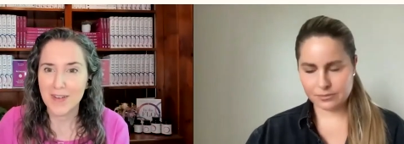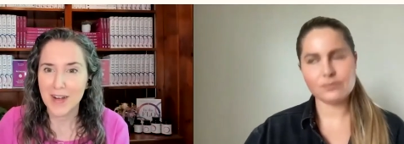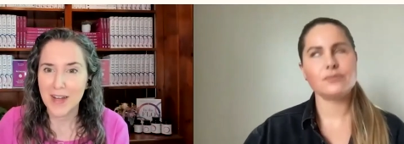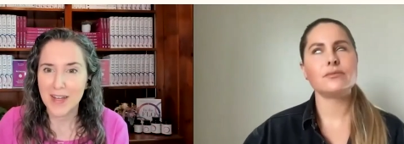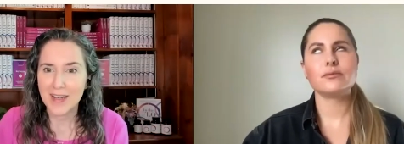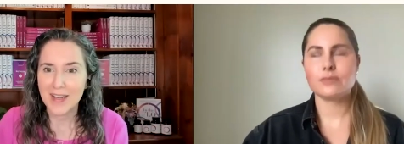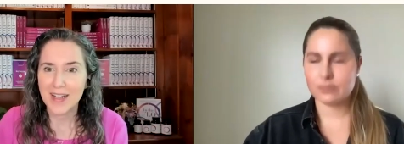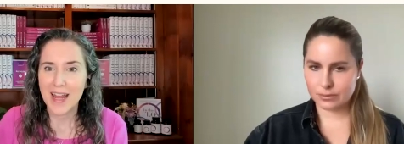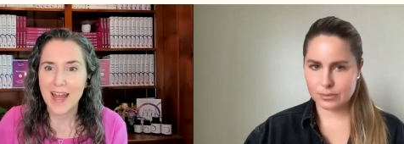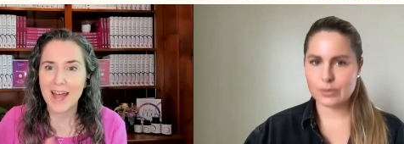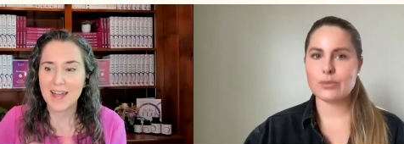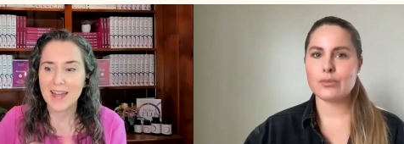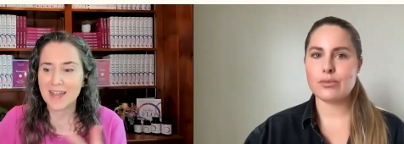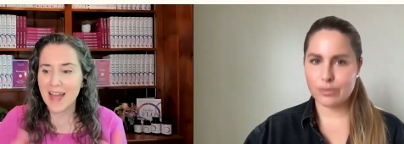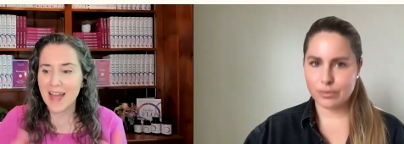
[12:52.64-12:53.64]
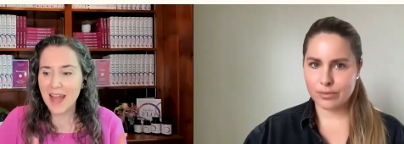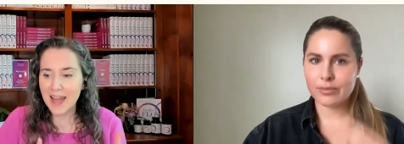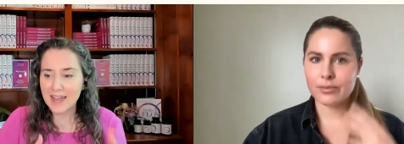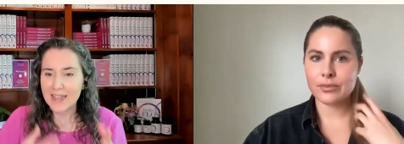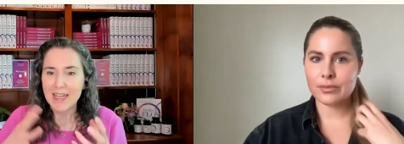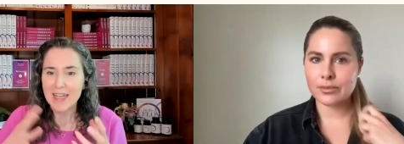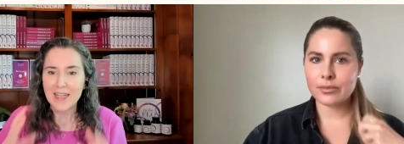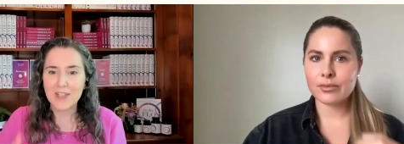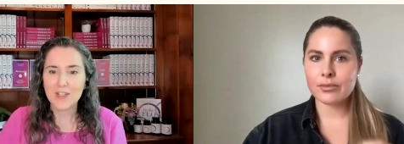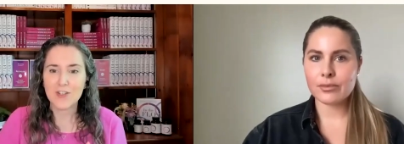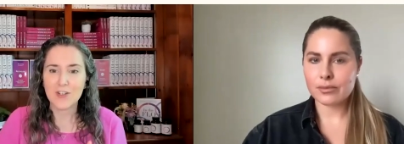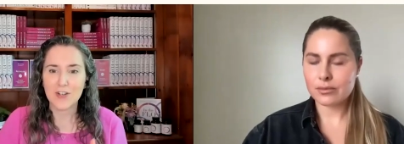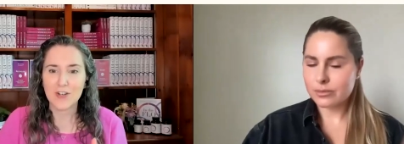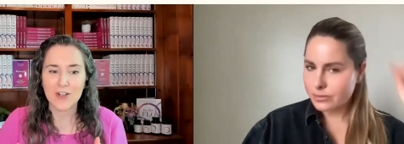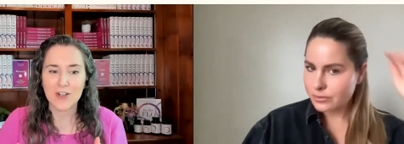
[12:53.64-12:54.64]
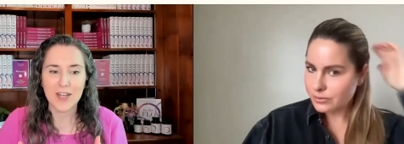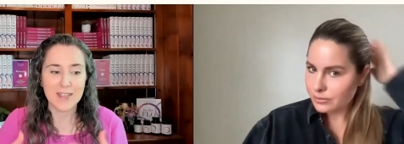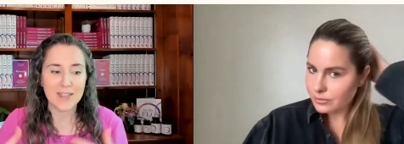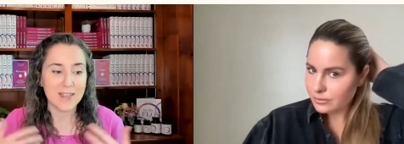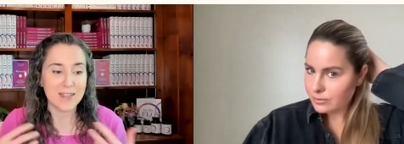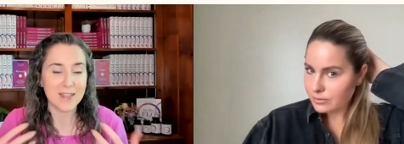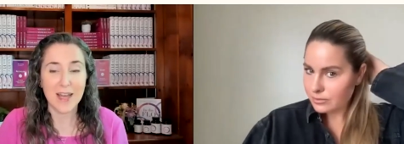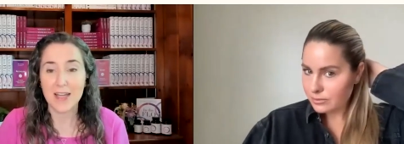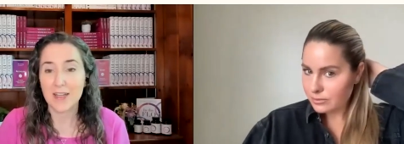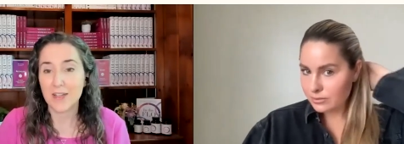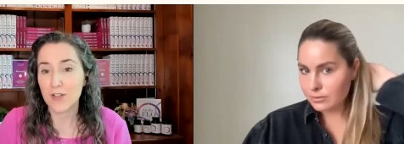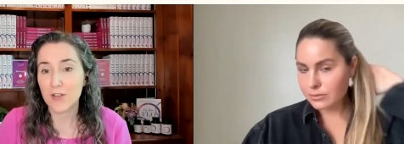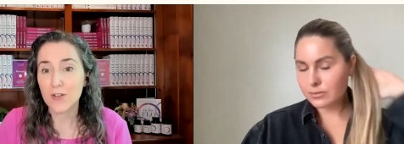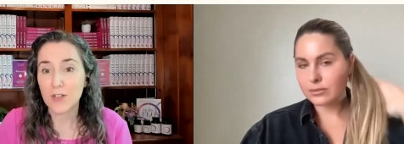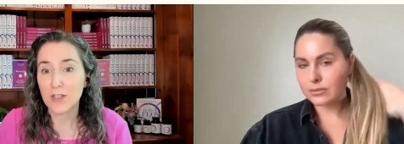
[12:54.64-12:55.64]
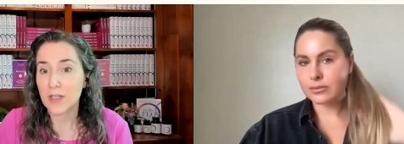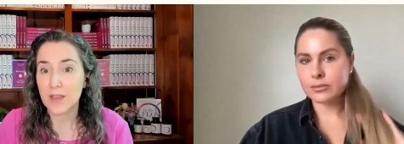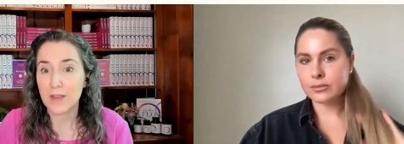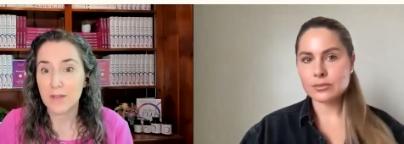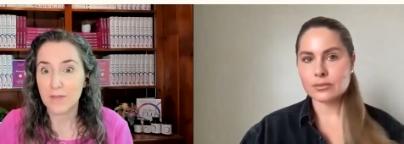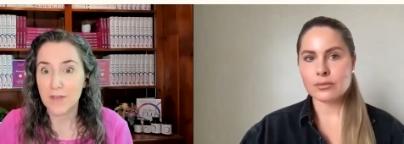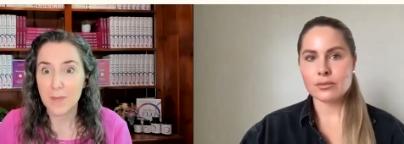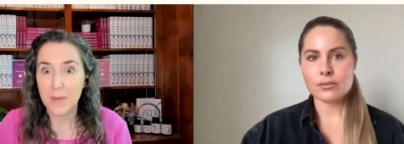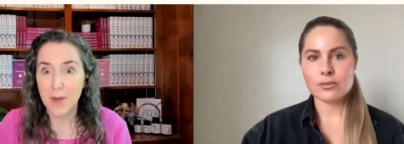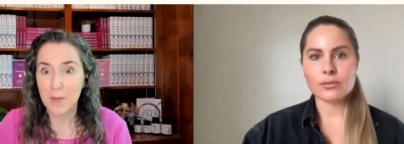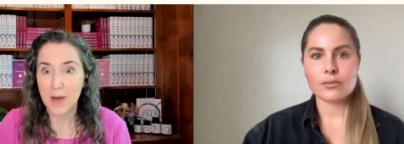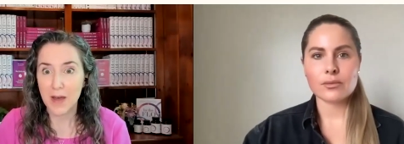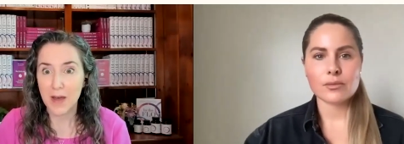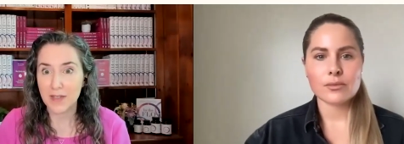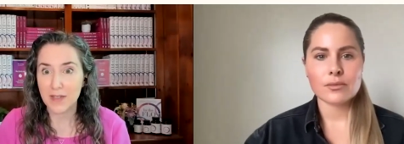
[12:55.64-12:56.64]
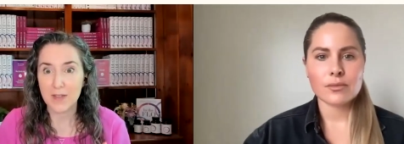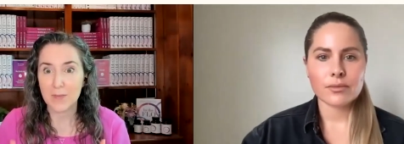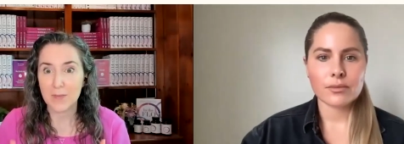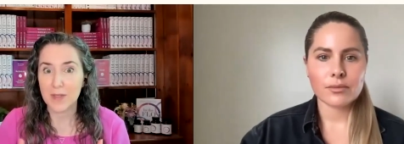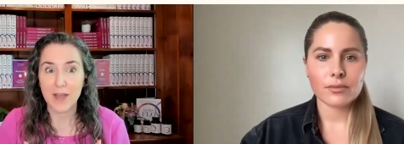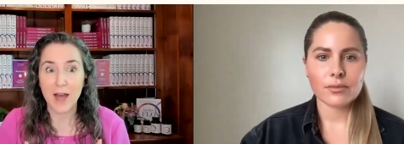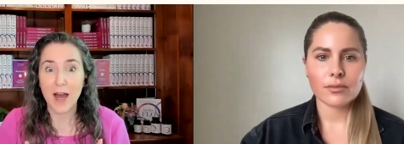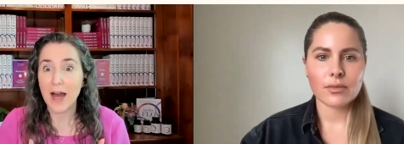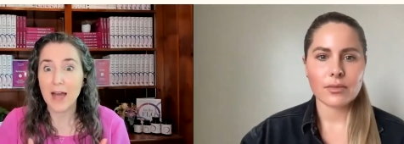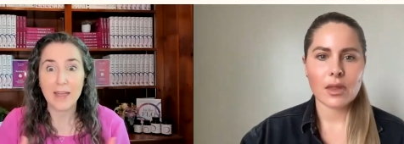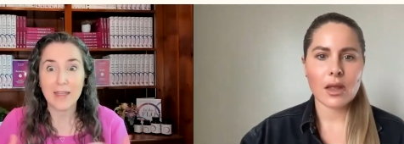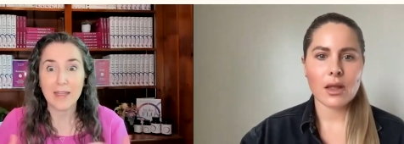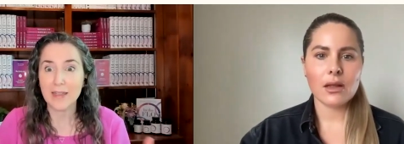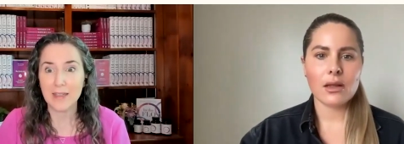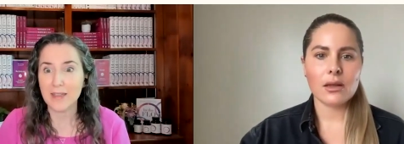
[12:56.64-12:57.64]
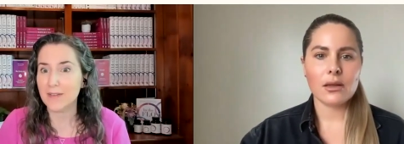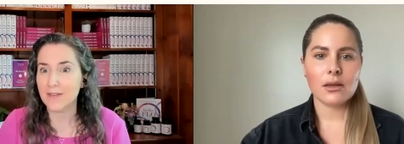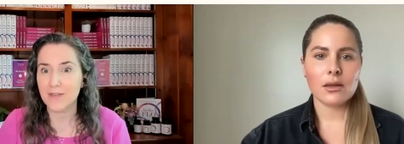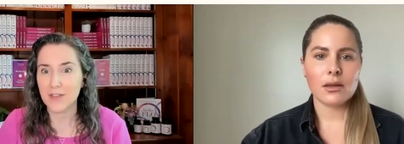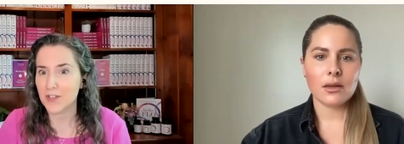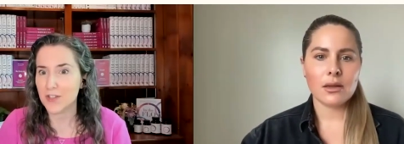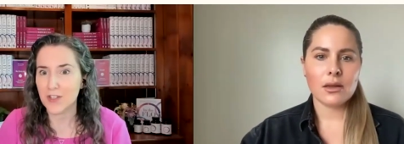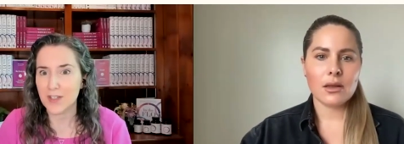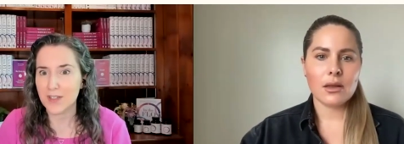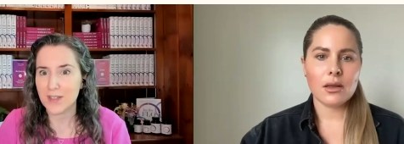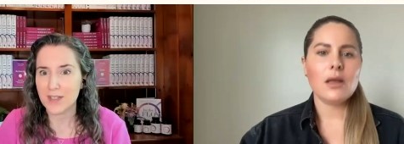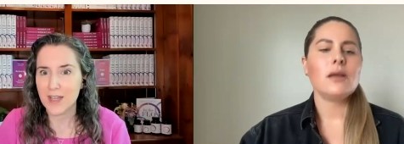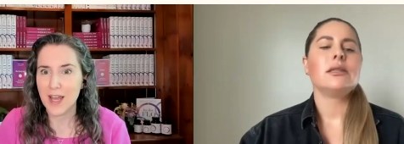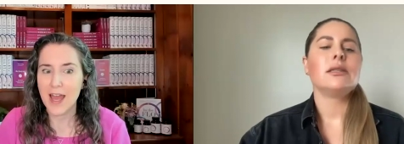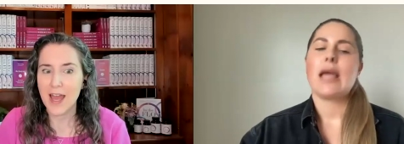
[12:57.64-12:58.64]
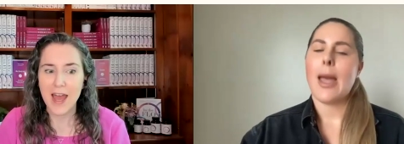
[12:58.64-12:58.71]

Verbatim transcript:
Speaker 1: right and and nature has designed certainly the female body to be highly efficient